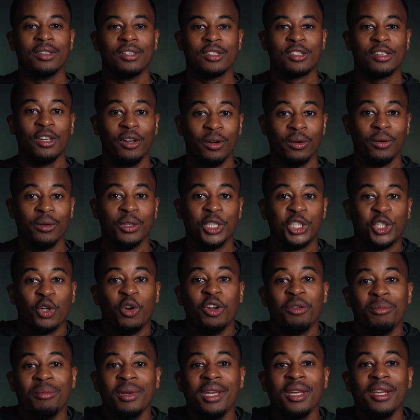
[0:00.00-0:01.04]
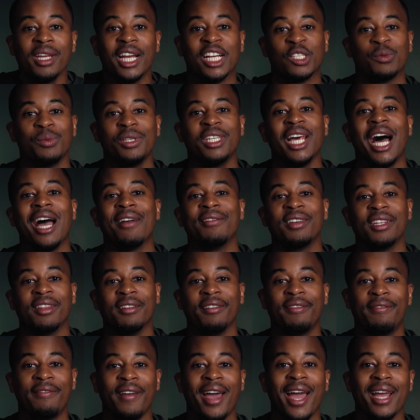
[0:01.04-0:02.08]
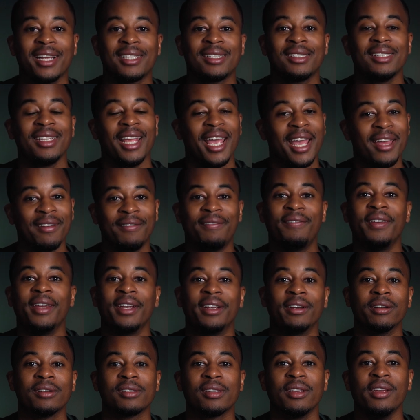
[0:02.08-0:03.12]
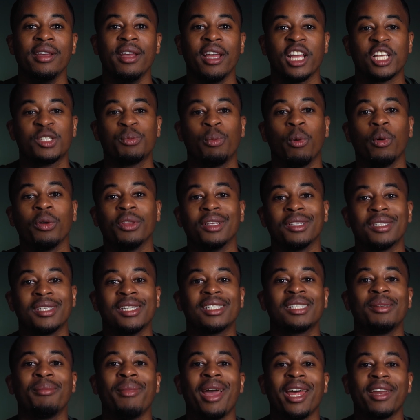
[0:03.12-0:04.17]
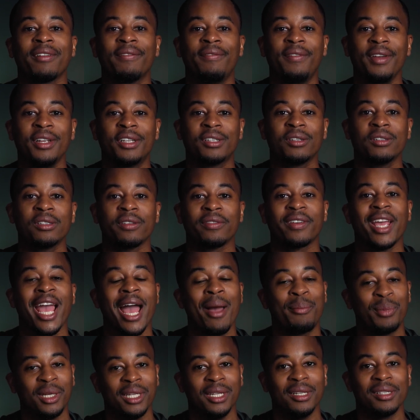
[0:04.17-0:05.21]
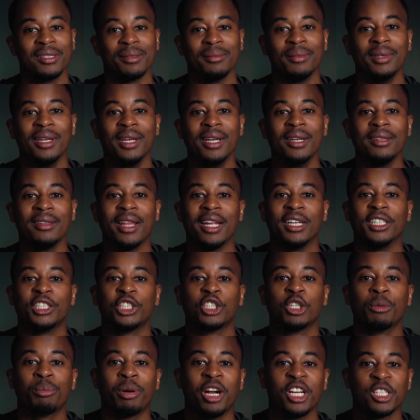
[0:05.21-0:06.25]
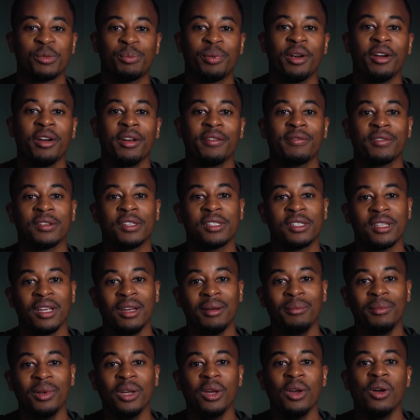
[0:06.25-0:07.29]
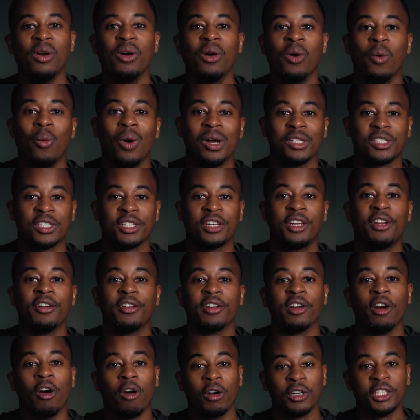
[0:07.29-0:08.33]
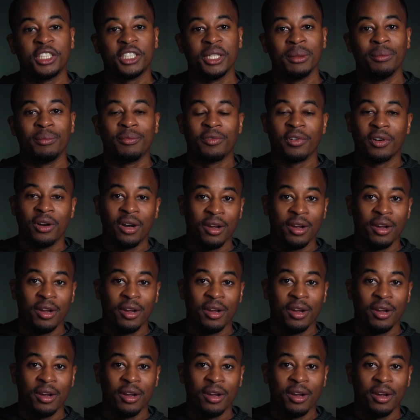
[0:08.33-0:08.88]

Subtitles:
So, join me as we dive into the facts and figures, exploring the systematic features of capitalism that ensure prosperity for some while securing hardship for